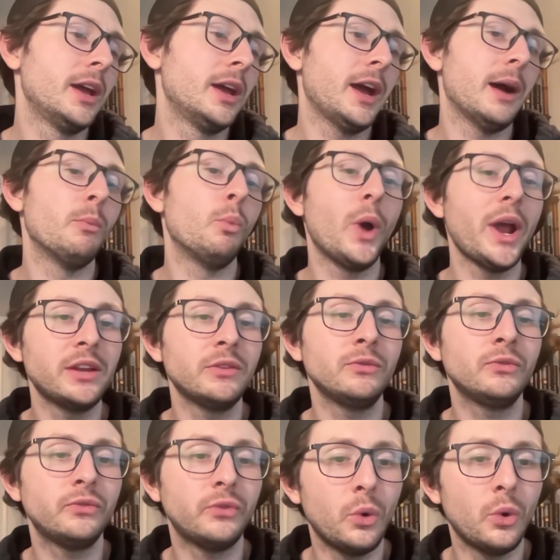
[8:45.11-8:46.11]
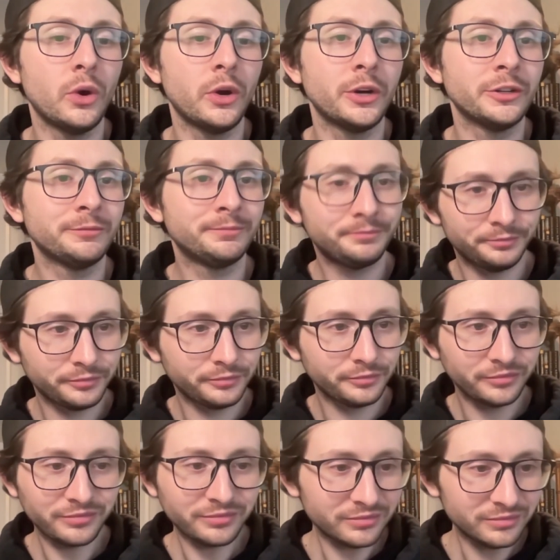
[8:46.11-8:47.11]
I'm waiting for
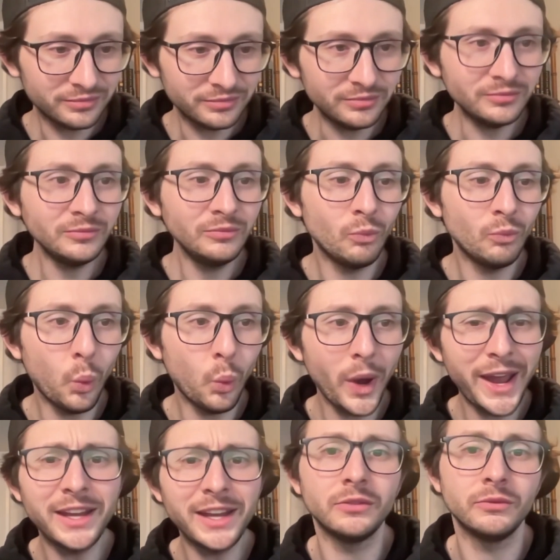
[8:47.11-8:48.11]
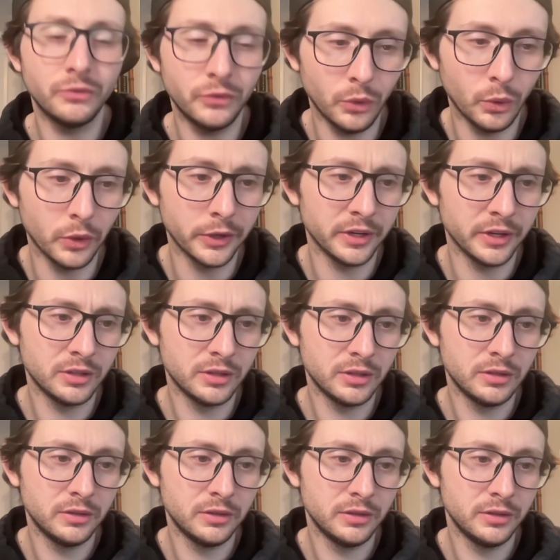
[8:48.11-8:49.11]

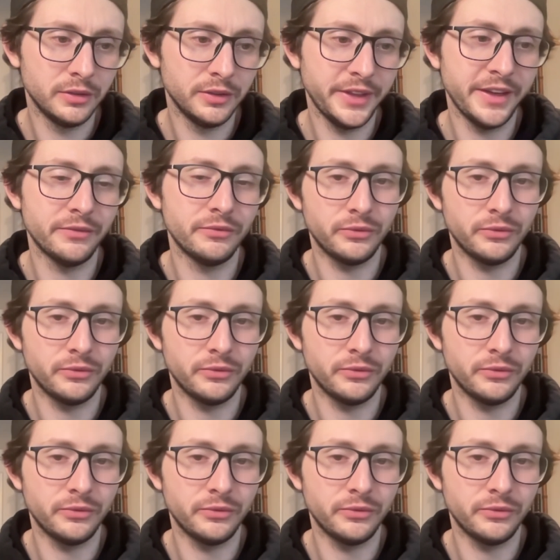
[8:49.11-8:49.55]
that